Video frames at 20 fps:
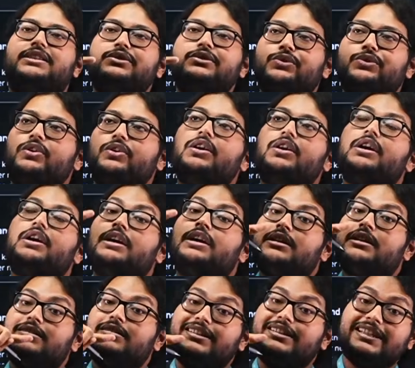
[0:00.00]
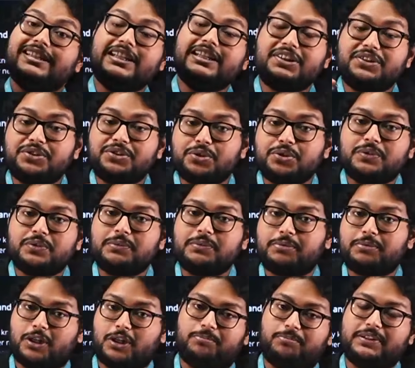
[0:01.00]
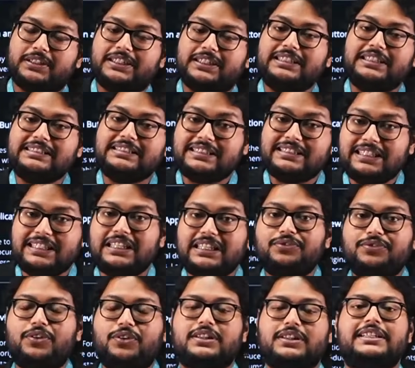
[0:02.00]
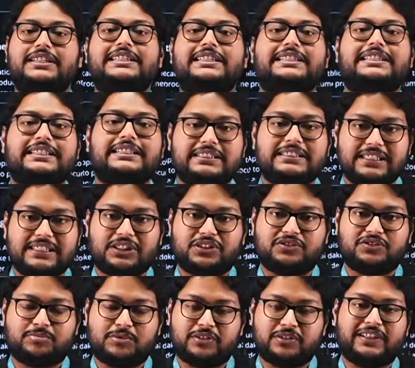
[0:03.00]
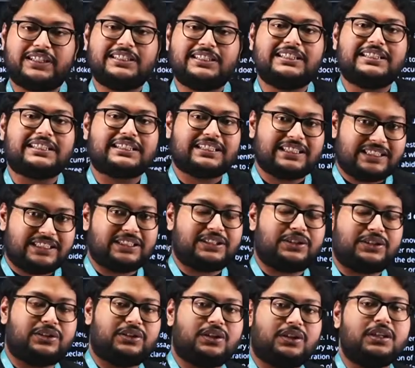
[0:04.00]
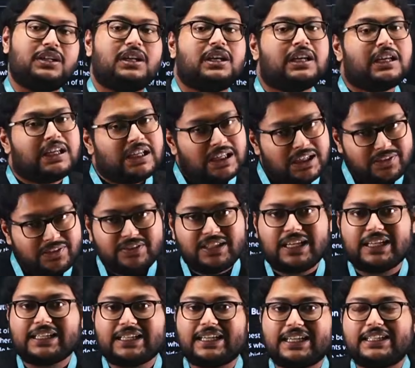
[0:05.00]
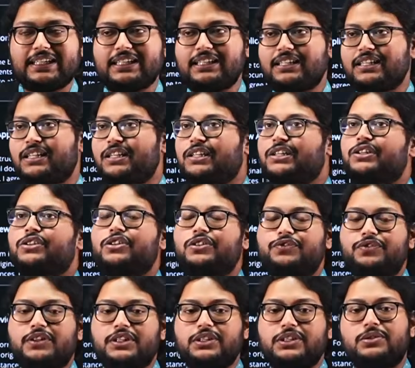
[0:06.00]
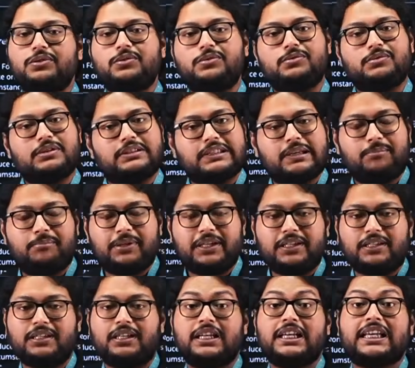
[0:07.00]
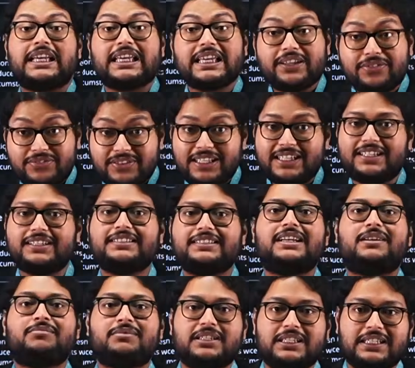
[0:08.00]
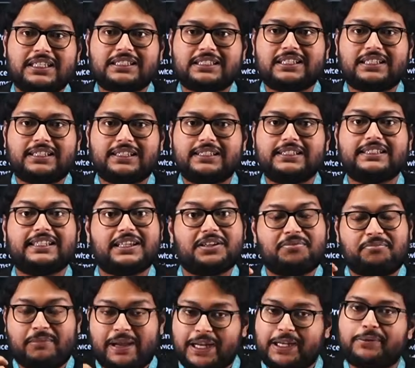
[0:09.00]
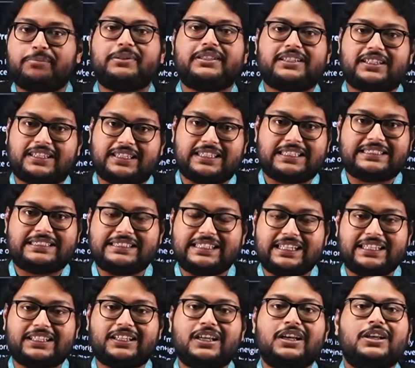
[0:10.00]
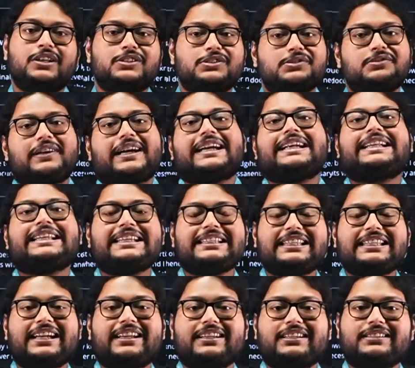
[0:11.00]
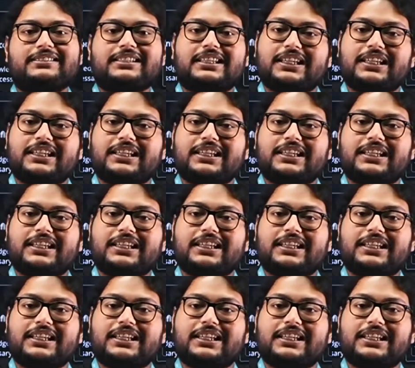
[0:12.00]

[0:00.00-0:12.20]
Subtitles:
So read through it properly, see if all the details that you've provided are correct or not. If they are correct, good for you, submit. If there is something incorrect, there might be the case, right? So why take that risk?